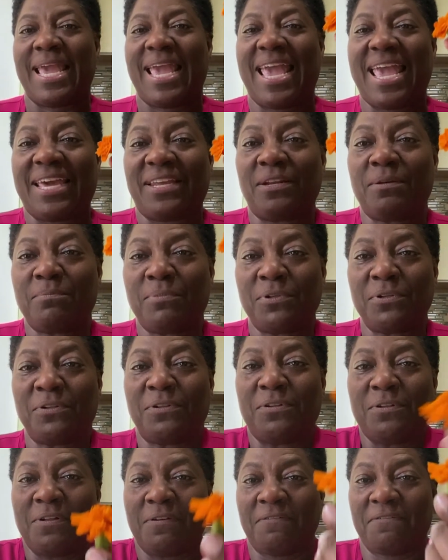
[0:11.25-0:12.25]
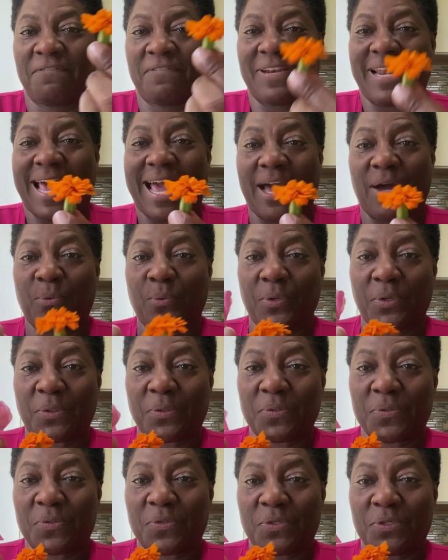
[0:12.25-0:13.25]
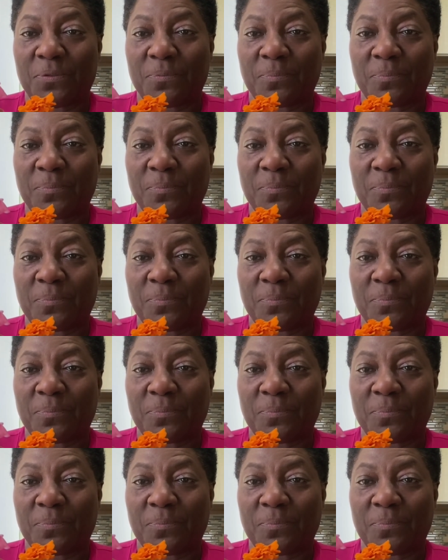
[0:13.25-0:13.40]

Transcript: edible flowers.